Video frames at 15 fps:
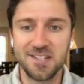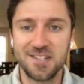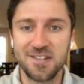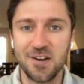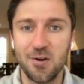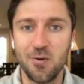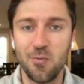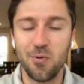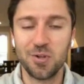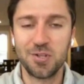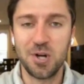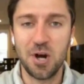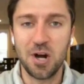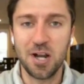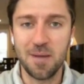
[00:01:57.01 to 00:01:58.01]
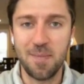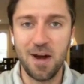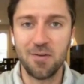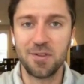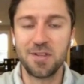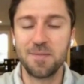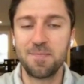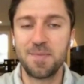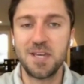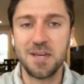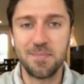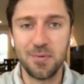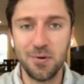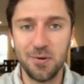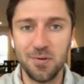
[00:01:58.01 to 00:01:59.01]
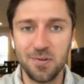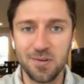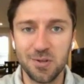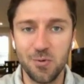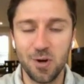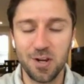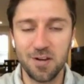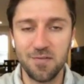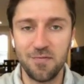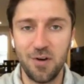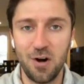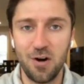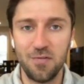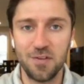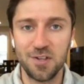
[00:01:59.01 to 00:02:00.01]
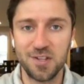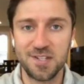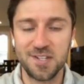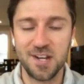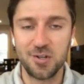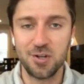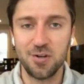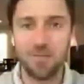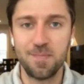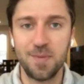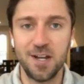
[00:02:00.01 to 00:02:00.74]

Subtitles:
So we'll talk about the people you want to involve in this session,